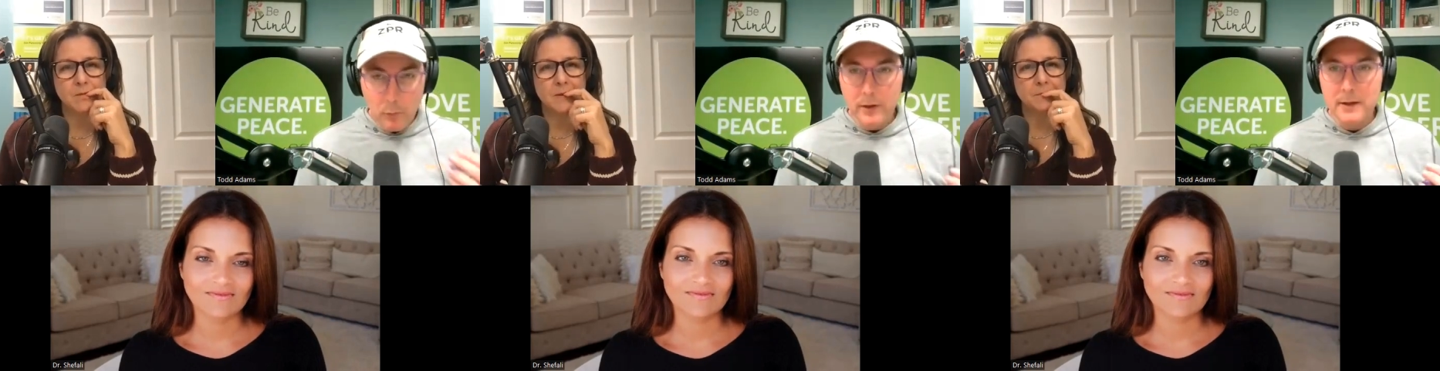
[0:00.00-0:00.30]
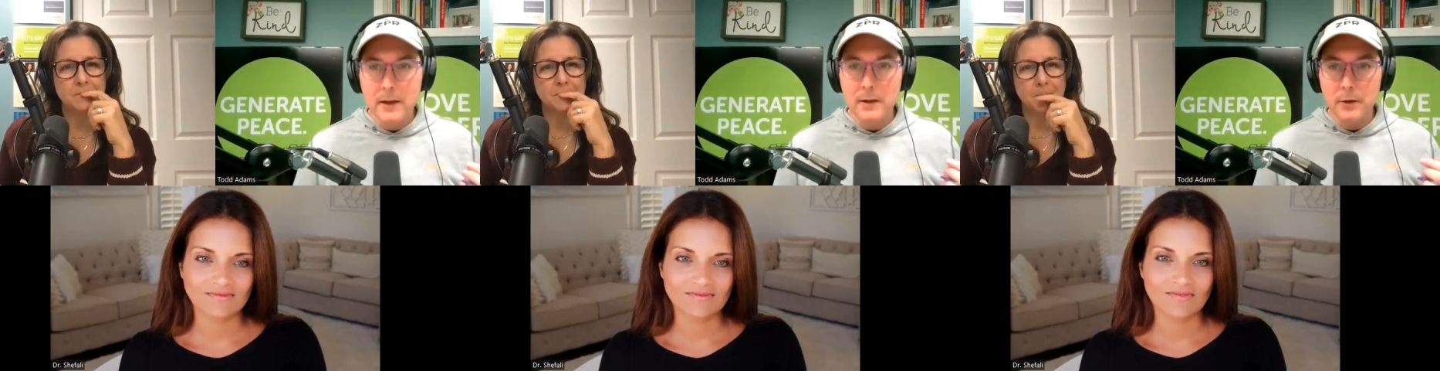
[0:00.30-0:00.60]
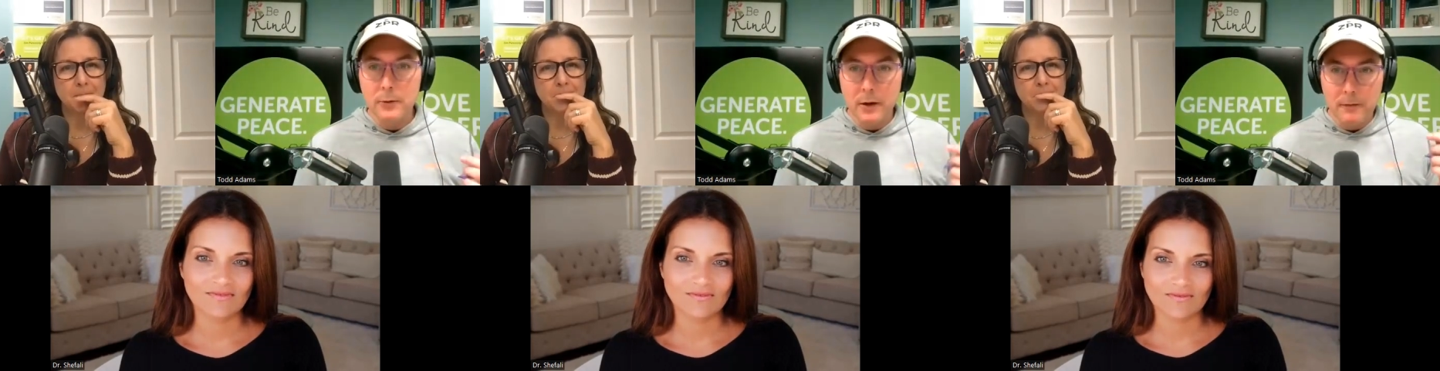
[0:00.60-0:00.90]
Speaker 1: I'm worried
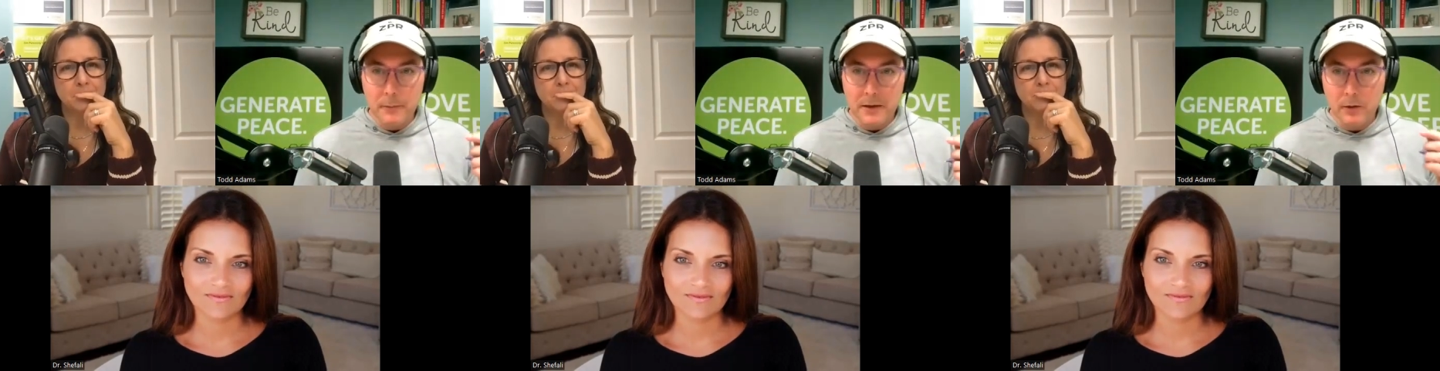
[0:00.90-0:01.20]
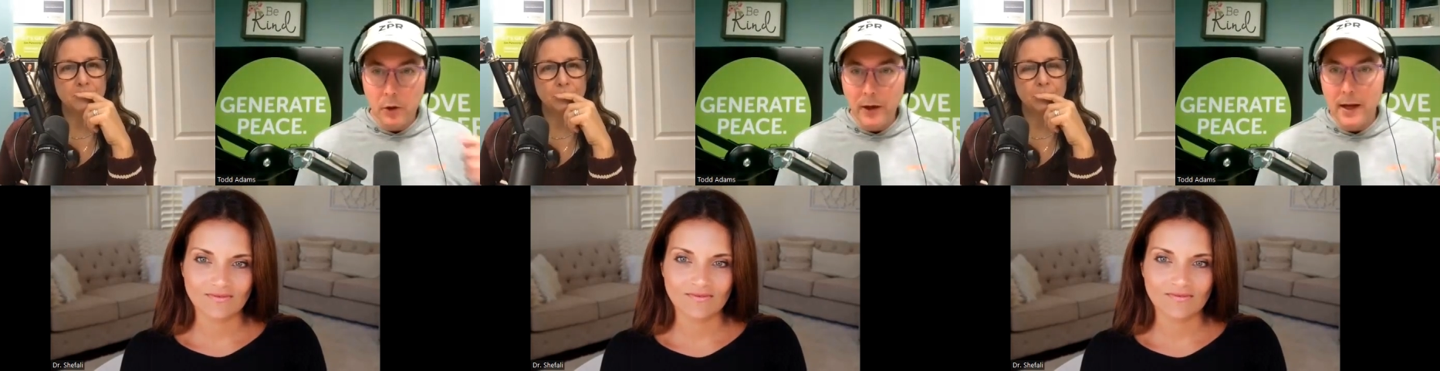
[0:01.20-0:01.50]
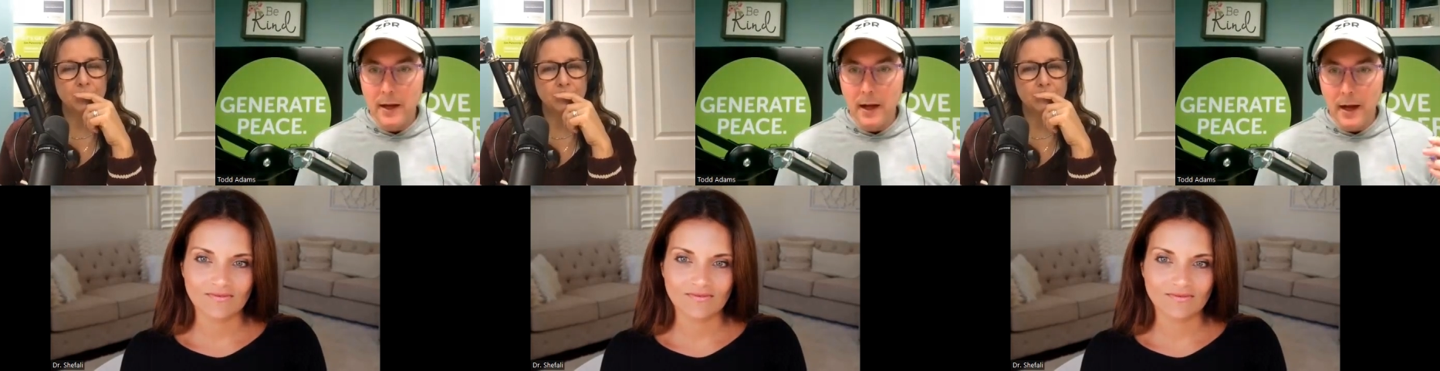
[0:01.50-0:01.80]
that you have been
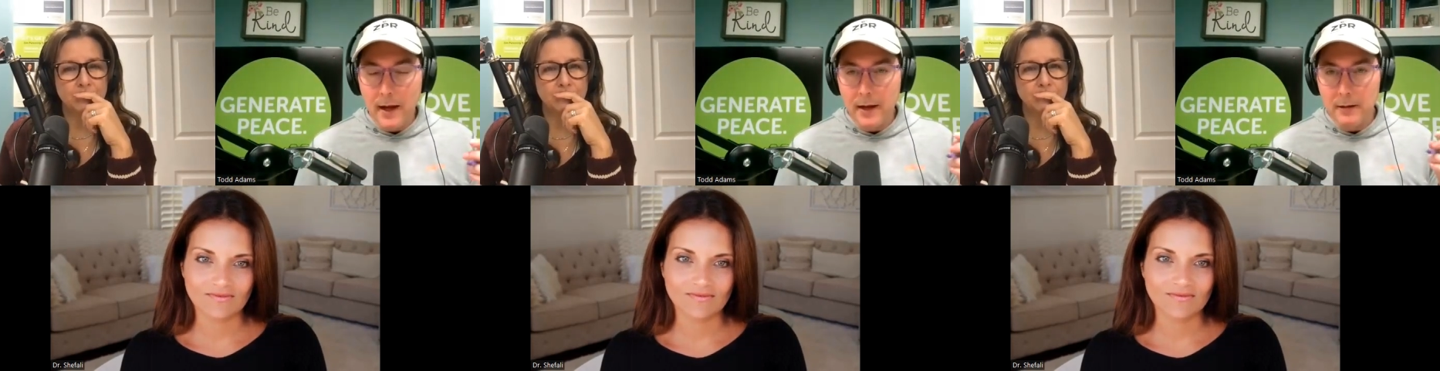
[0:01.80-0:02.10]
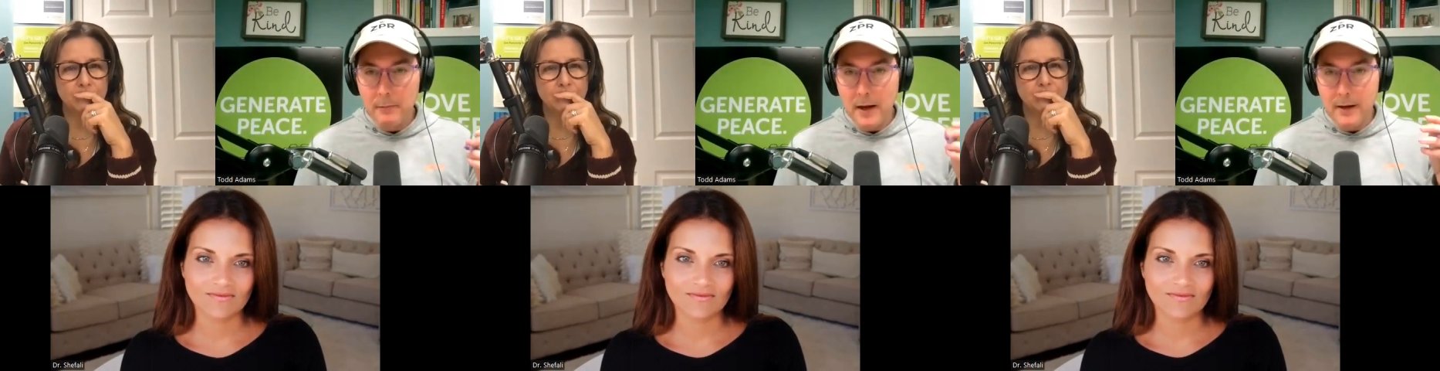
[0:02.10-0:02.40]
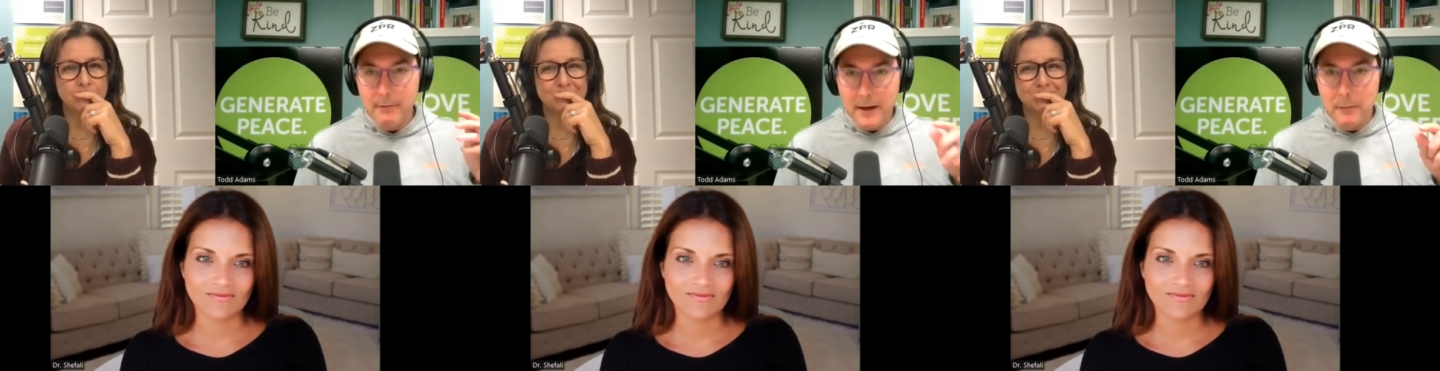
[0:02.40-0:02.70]
looking at
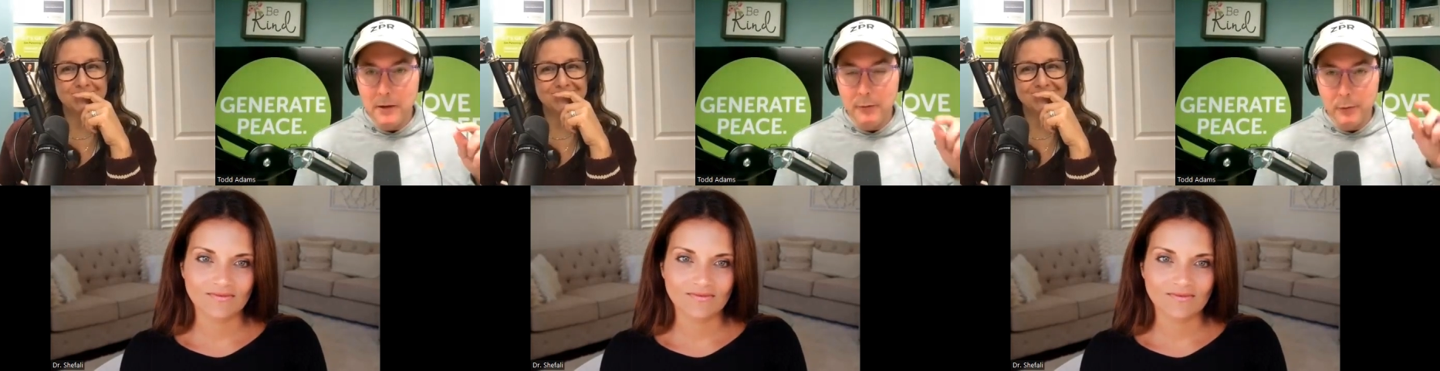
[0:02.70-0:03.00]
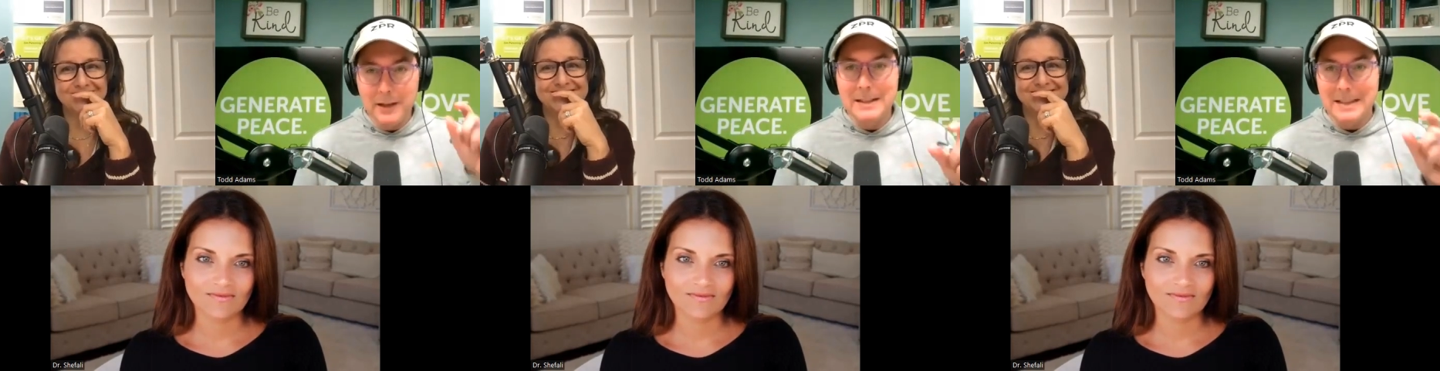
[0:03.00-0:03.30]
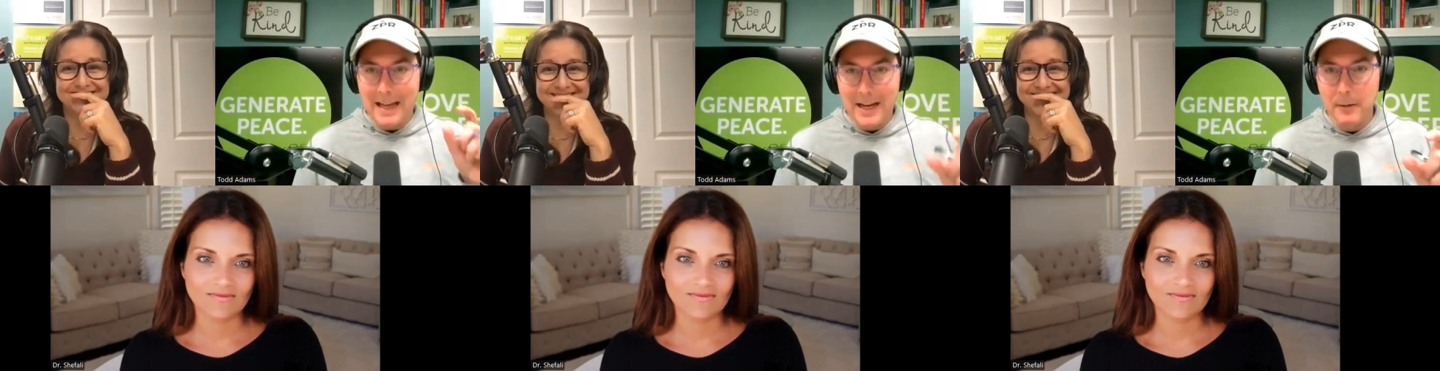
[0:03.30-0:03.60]
my family through a hidden